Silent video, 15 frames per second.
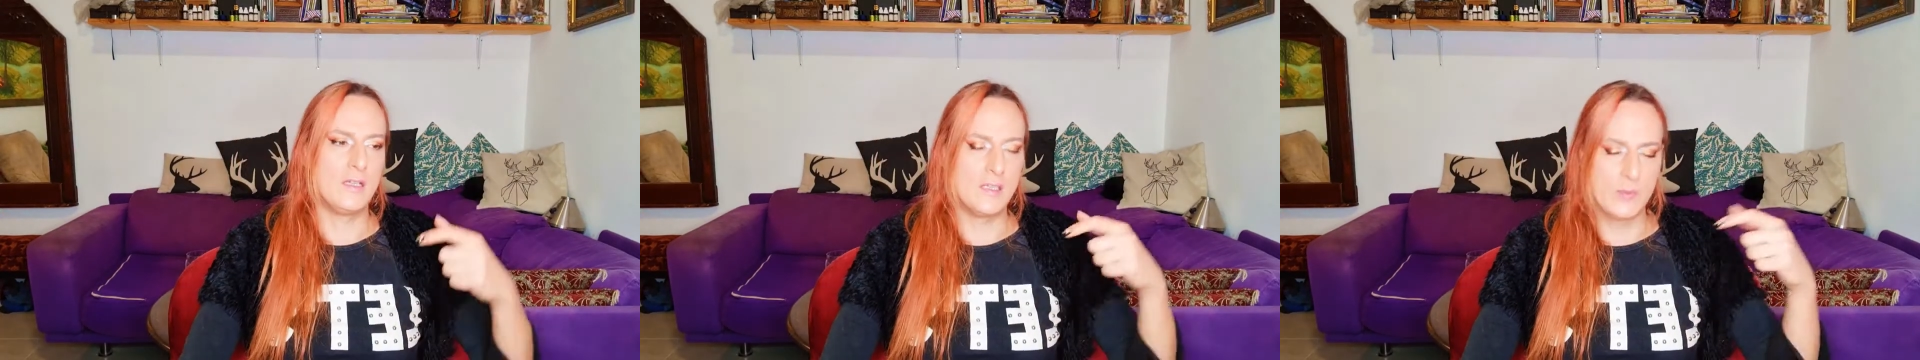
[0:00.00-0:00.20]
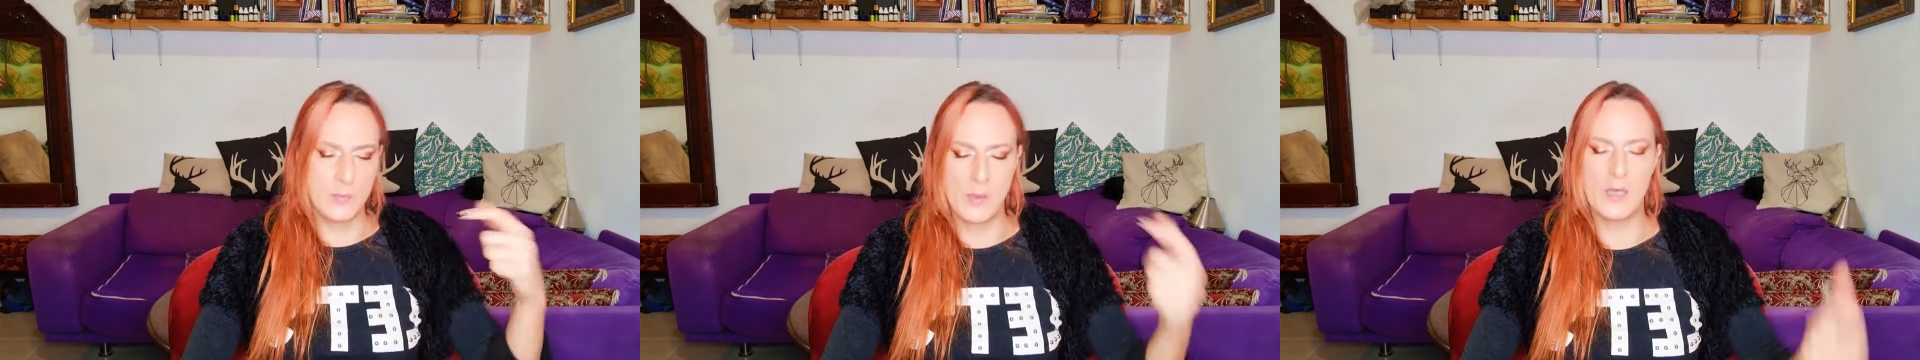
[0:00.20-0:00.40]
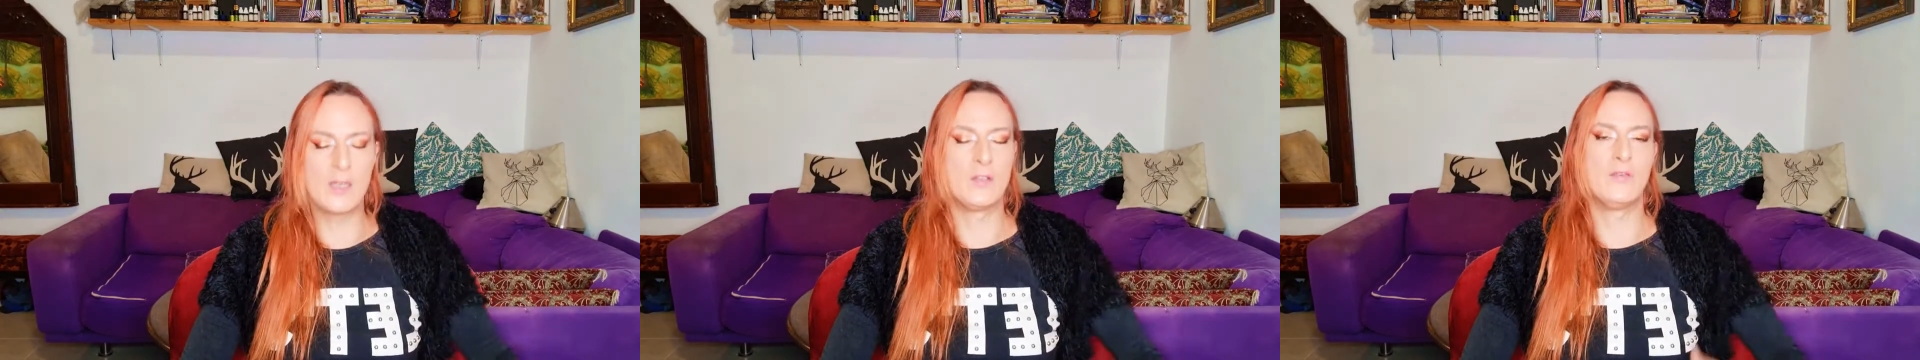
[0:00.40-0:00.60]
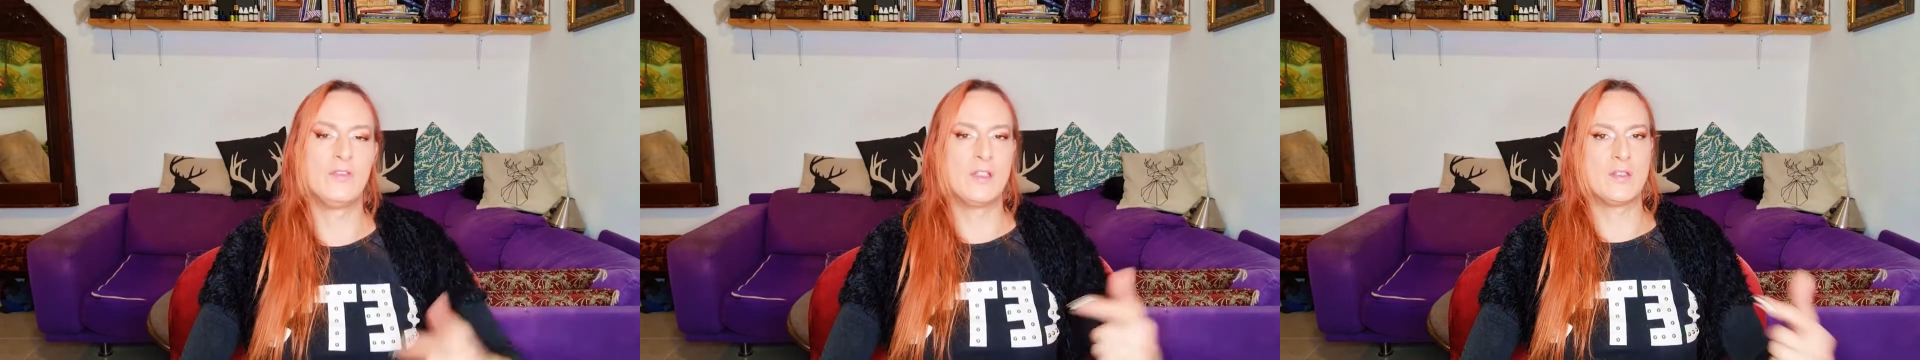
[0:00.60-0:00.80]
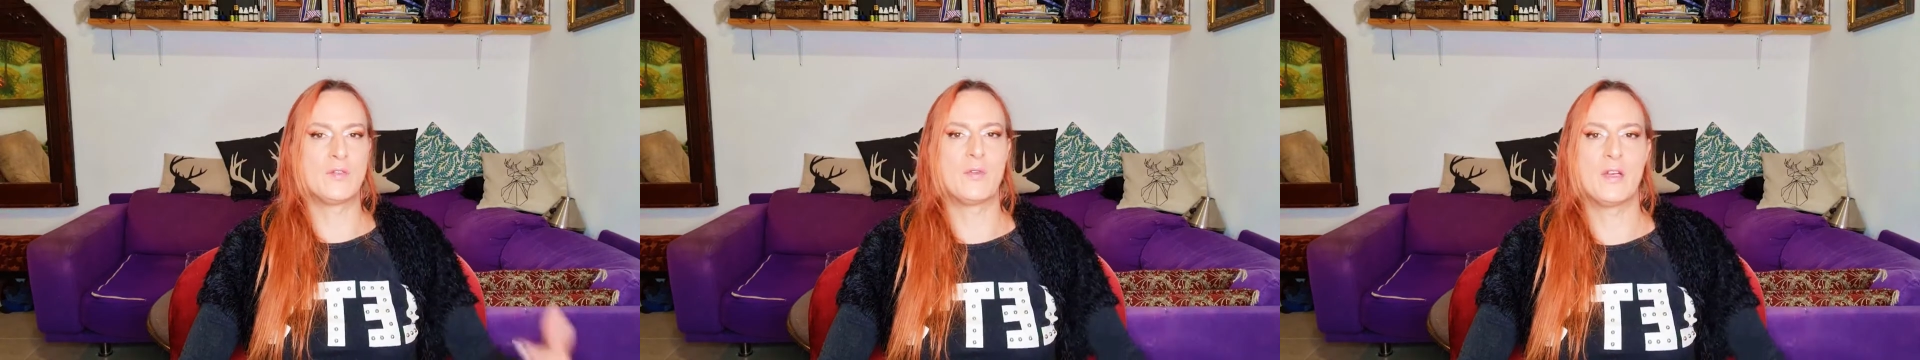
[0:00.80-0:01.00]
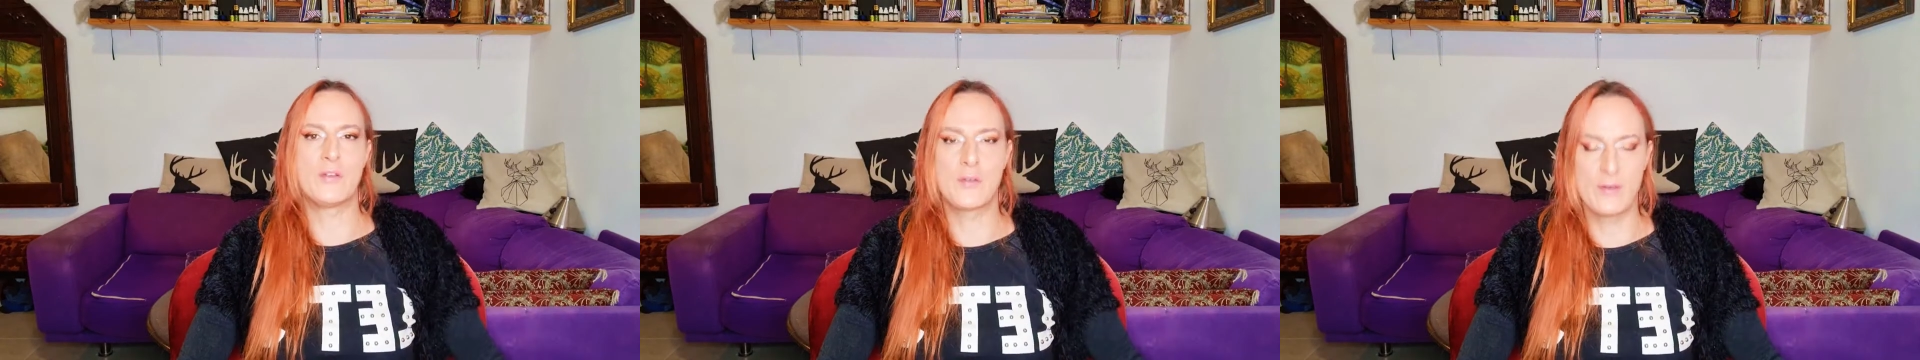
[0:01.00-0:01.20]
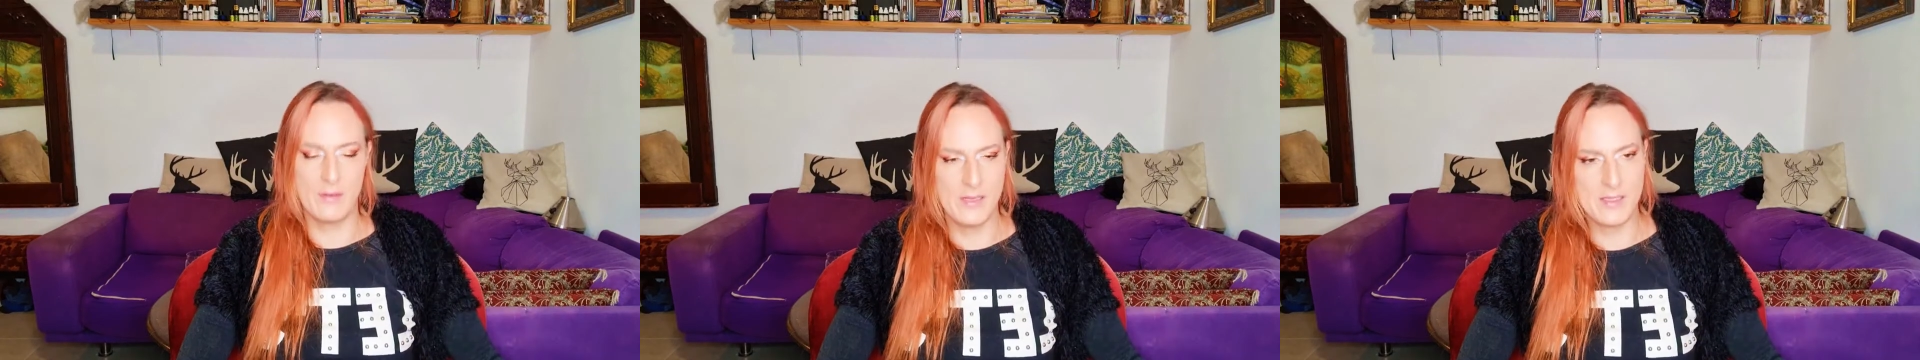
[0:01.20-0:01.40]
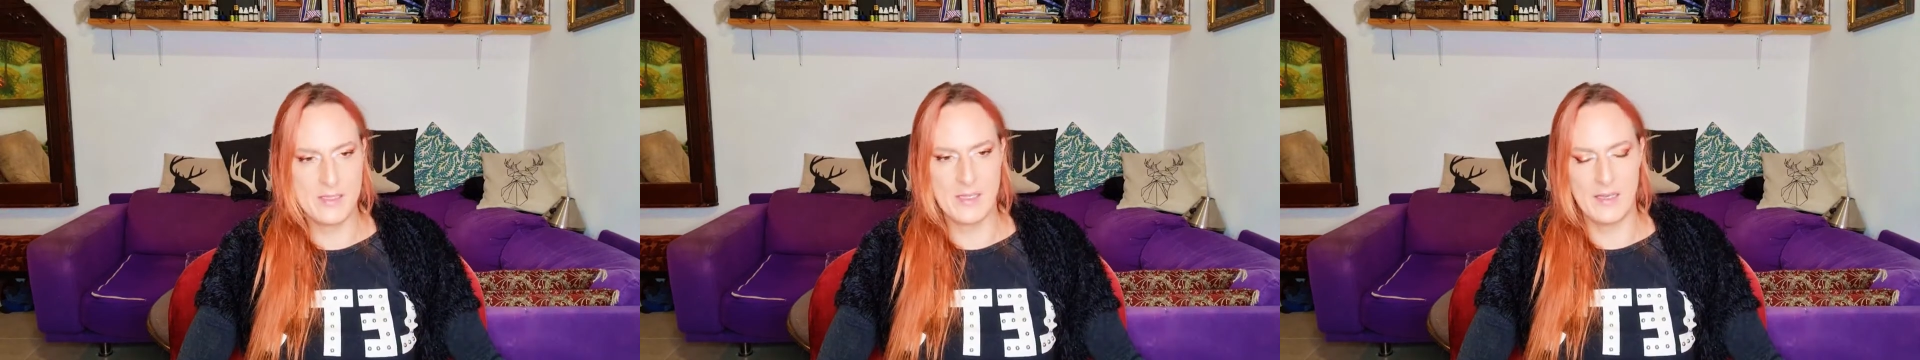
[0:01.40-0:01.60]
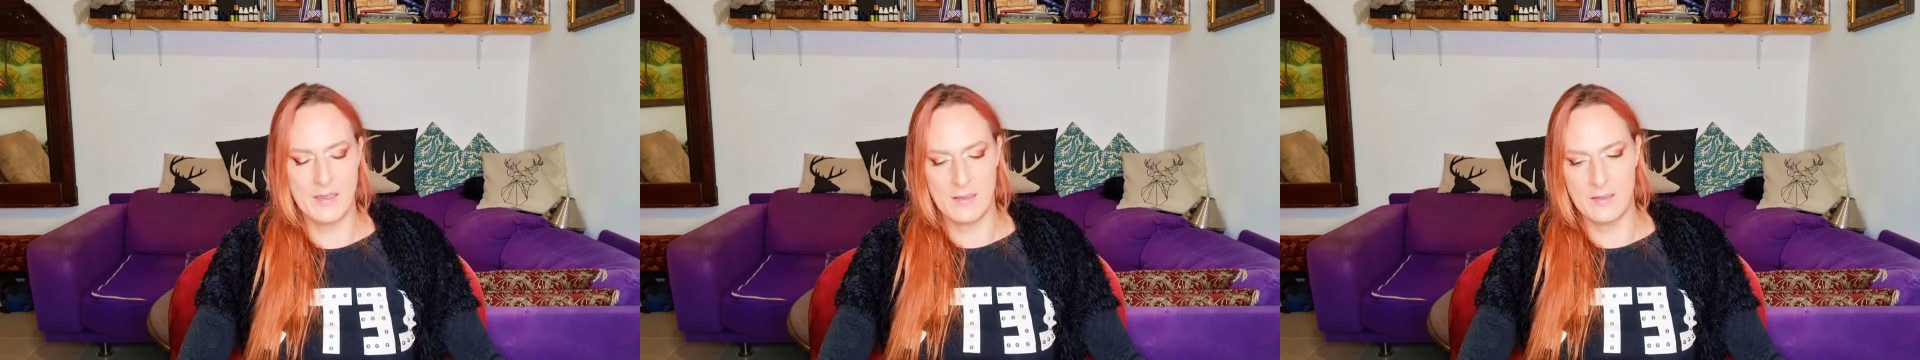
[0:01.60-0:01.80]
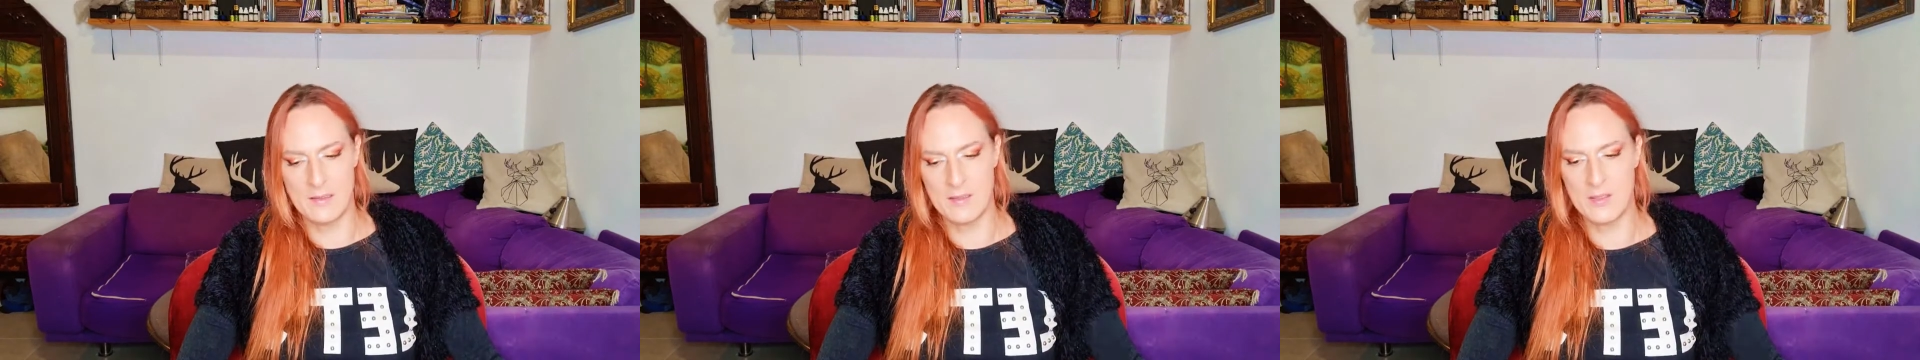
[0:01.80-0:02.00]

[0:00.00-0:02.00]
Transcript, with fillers: is part of this retrograde cycle,